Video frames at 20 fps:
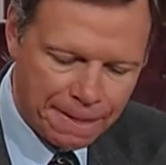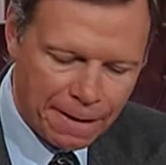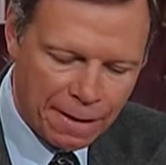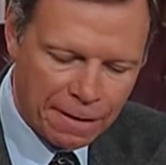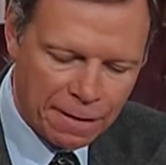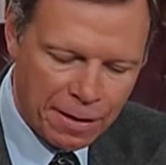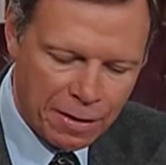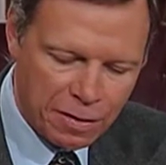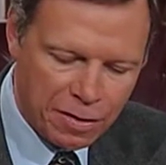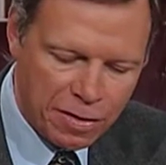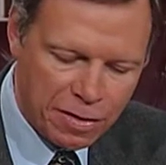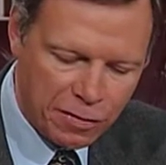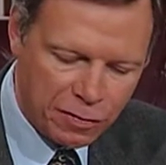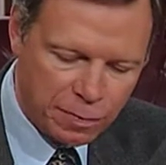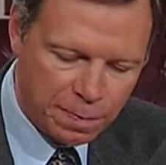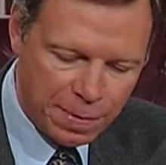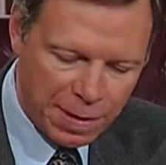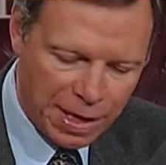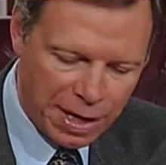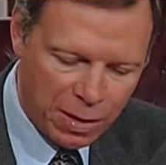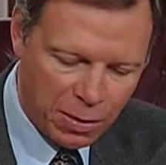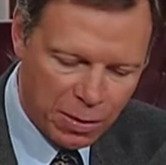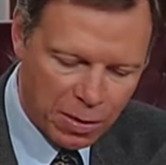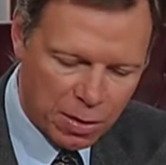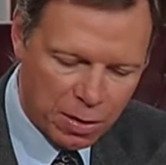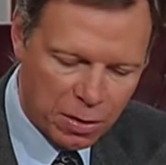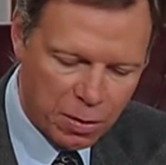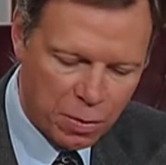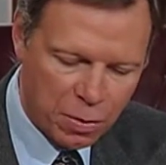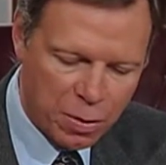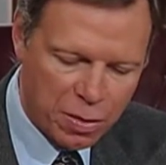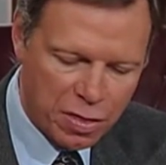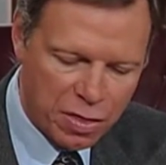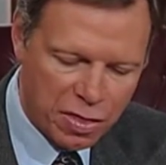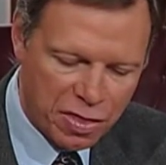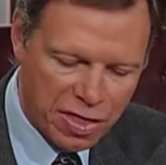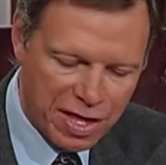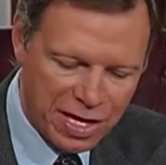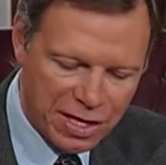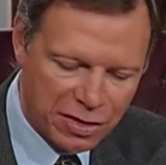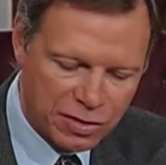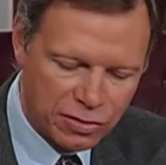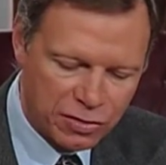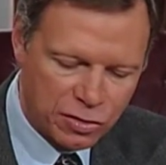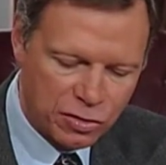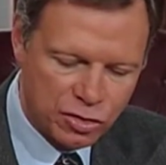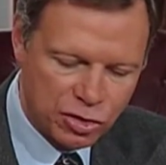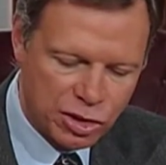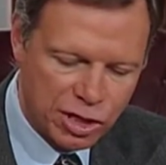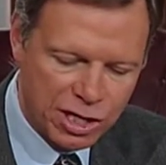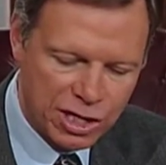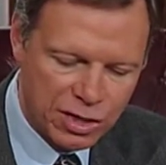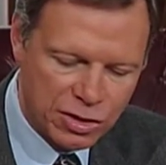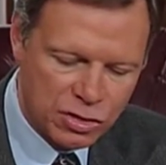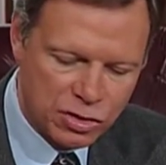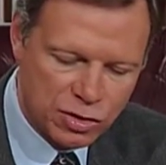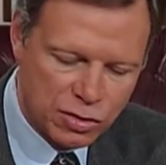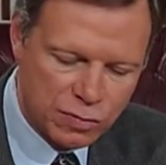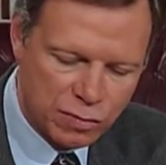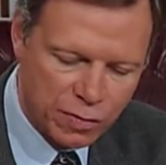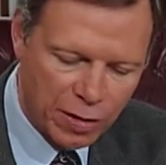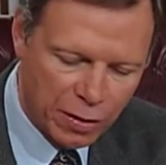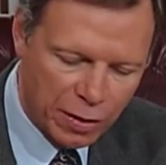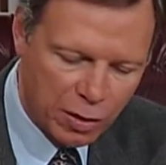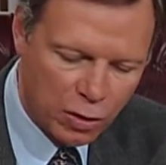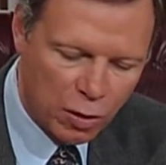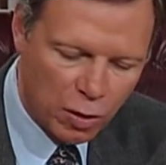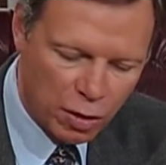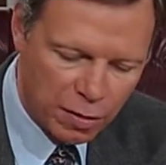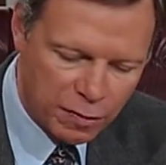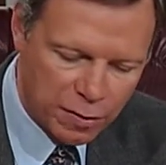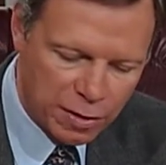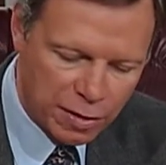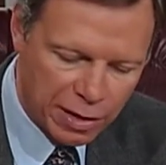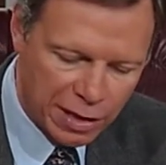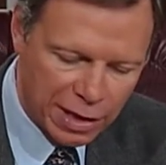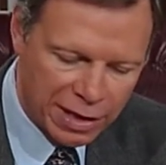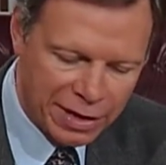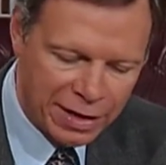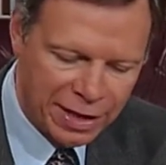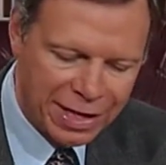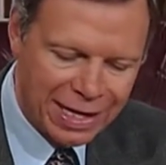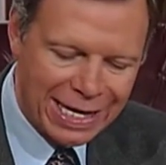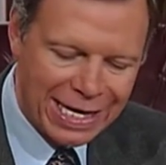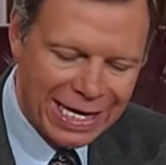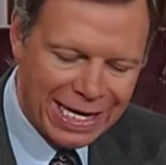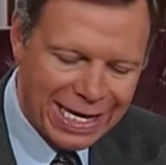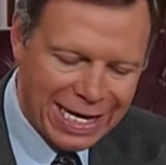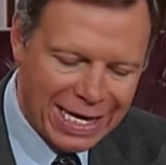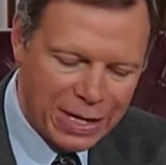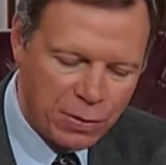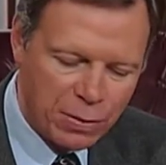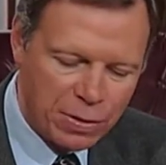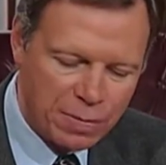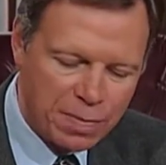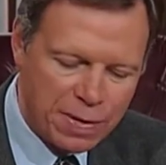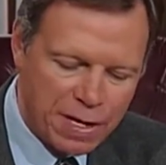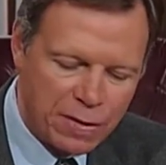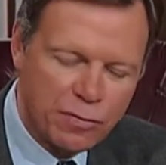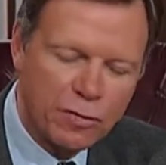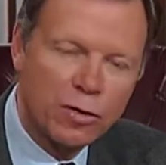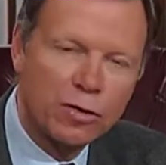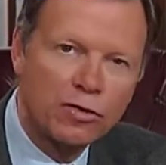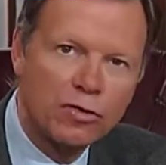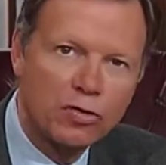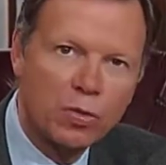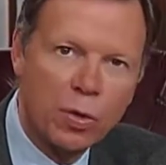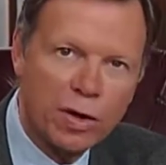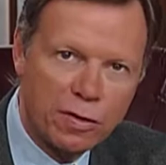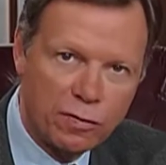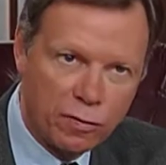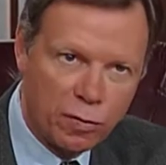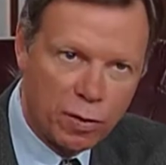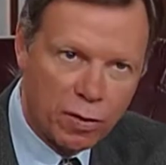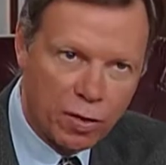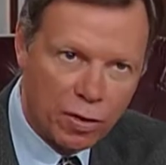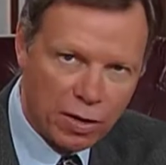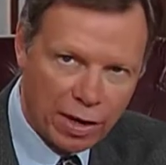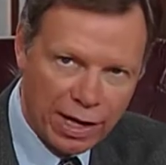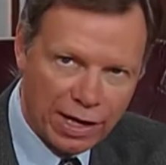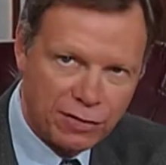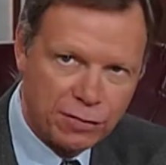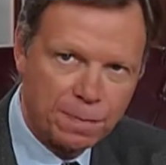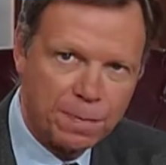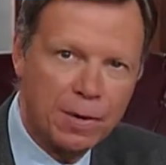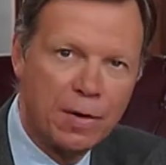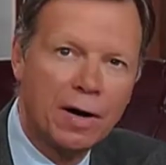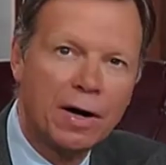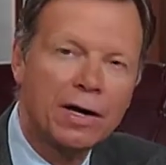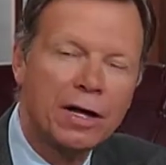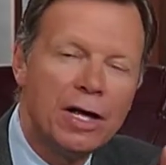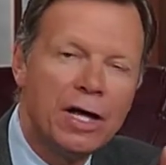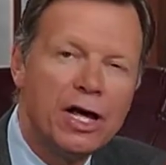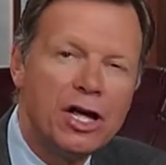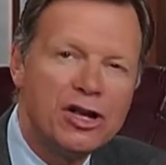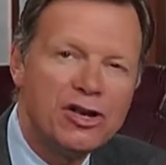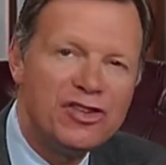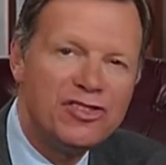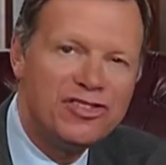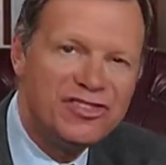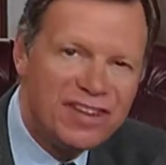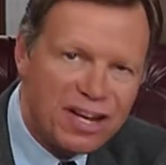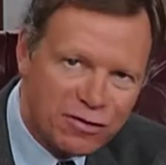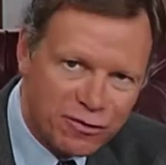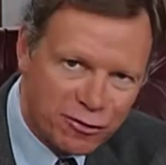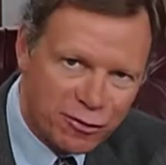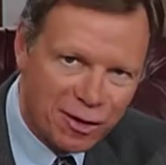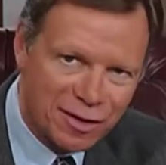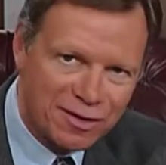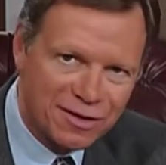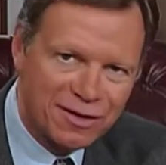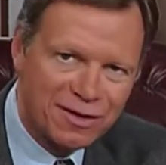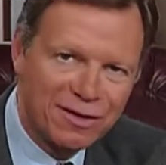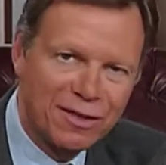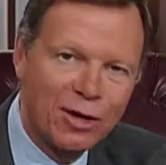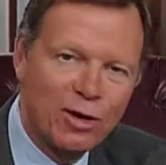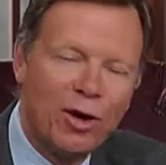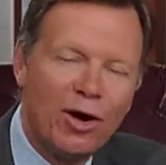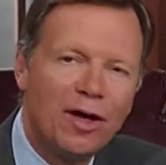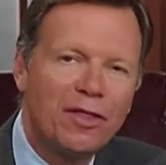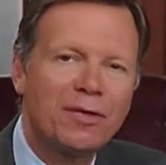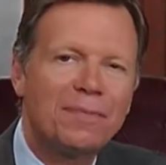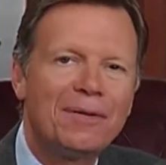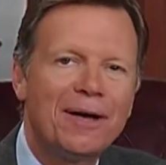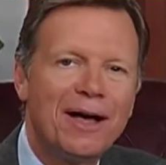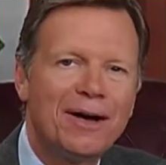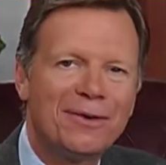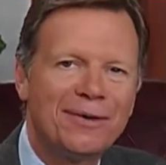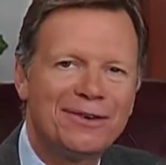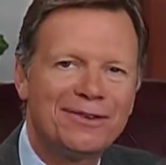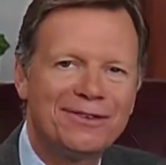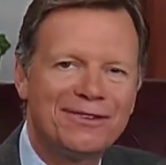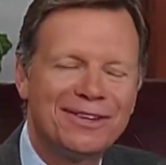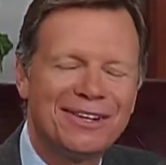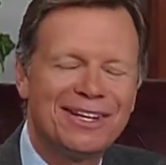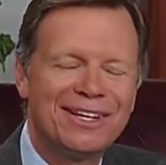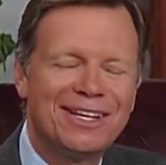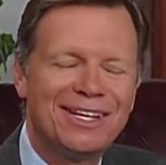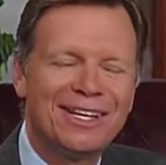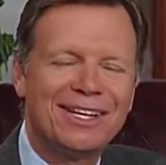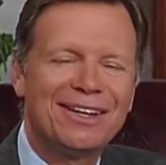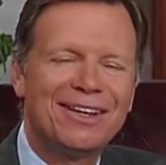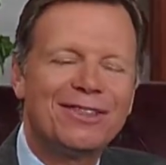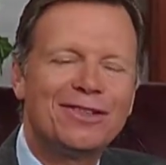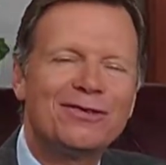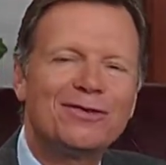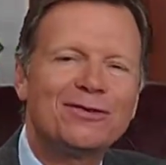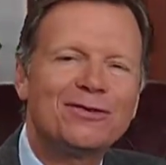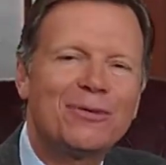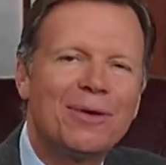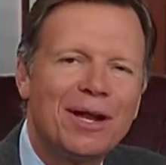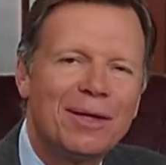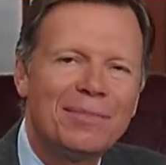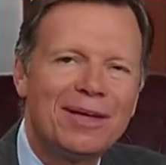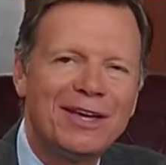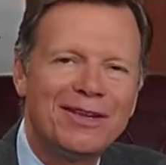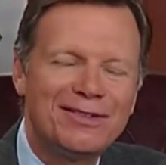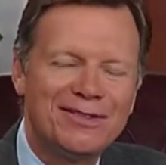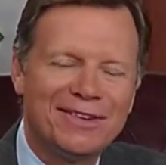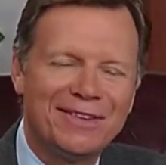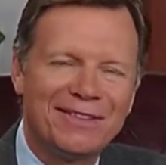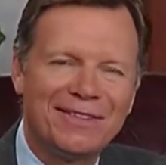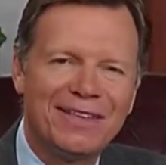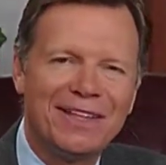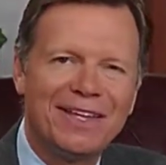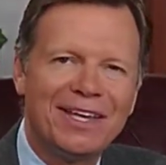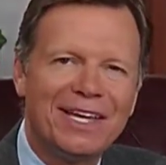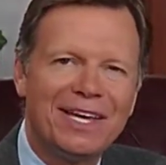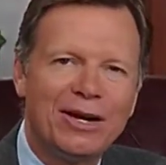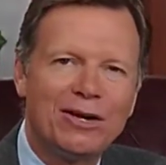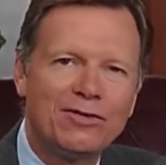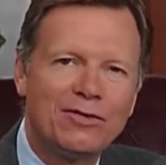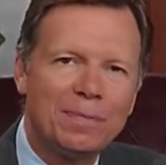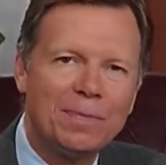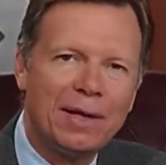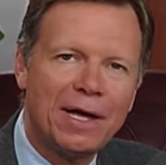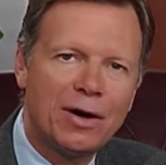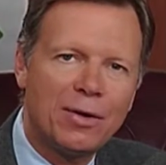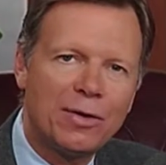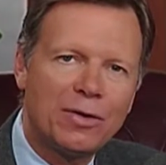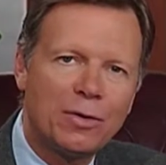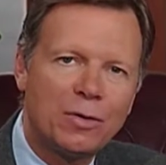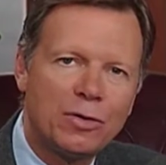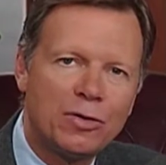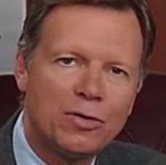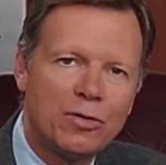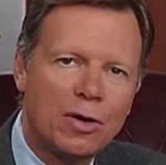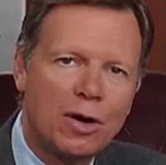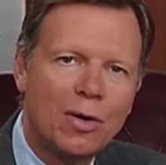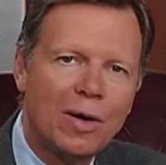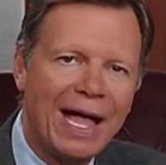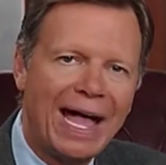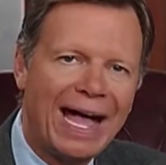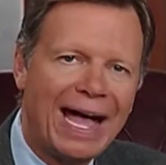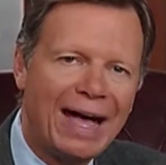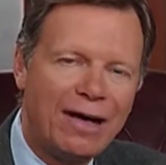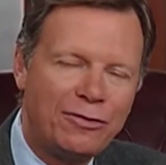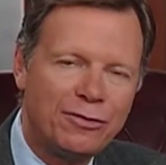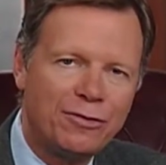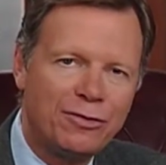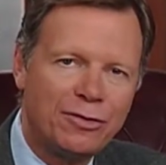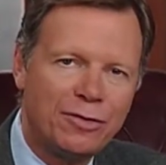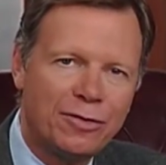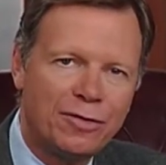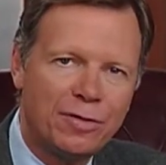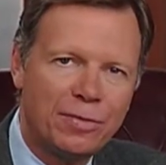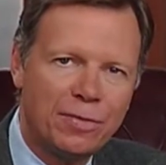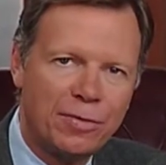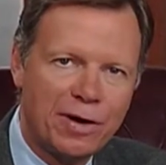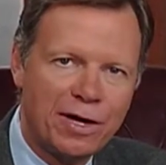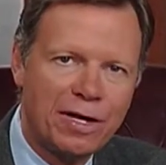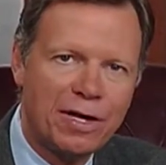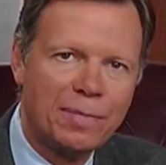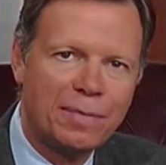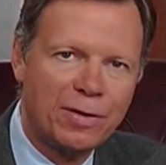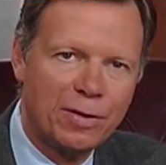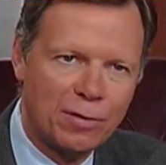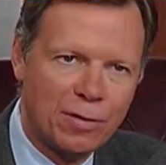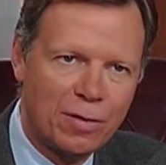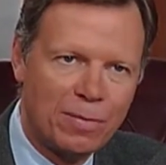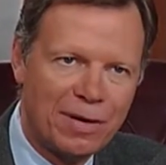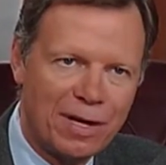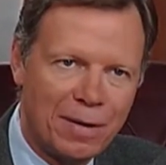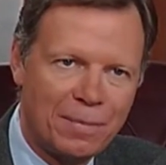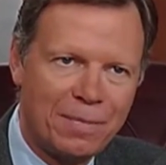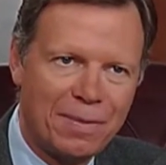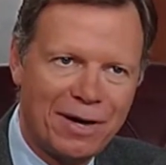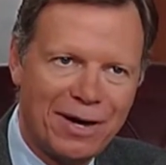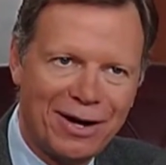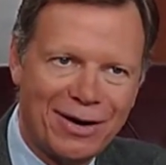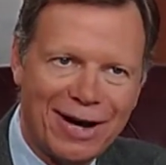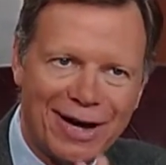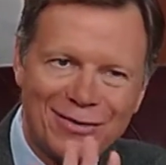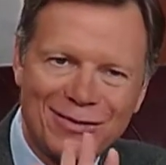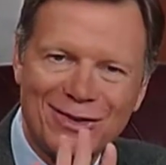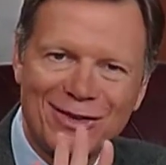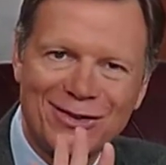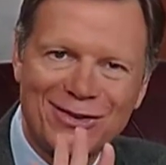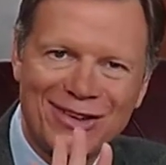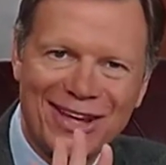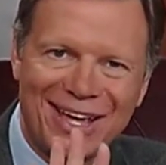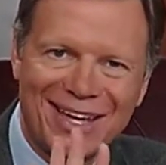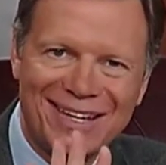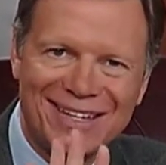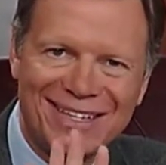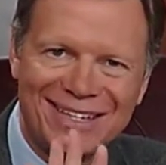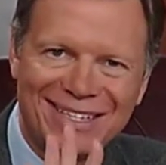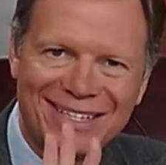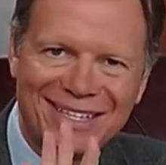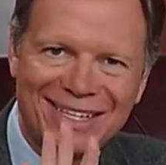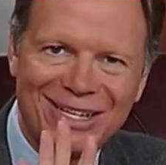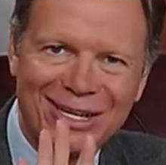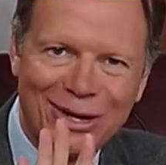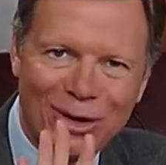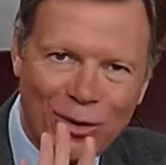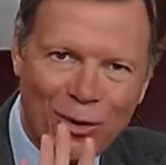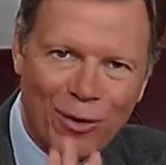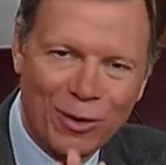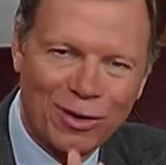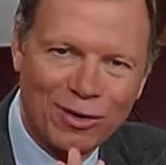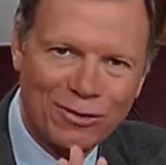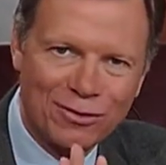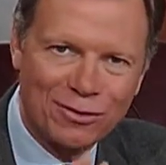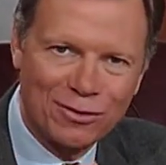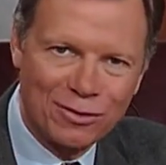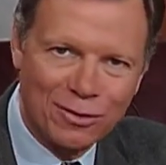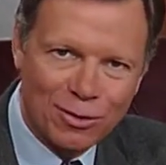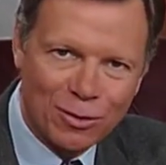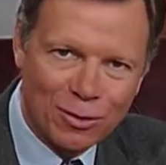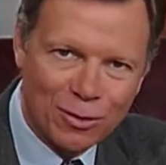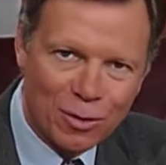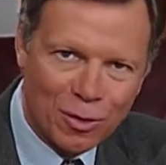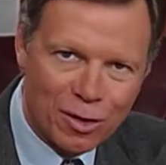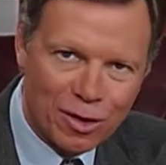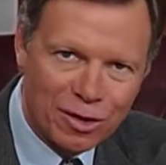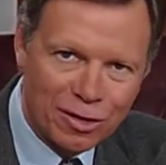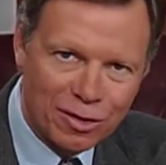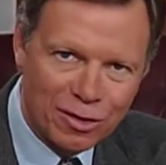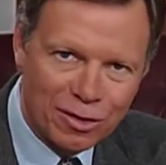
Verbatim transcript: that this power would think to change the very law of God. He would be, verse 24, the last part, different than all other powers. Now, this is quite amazing. Here's a power that would grow after the breakup of the Roman Empire, after the ten horns were,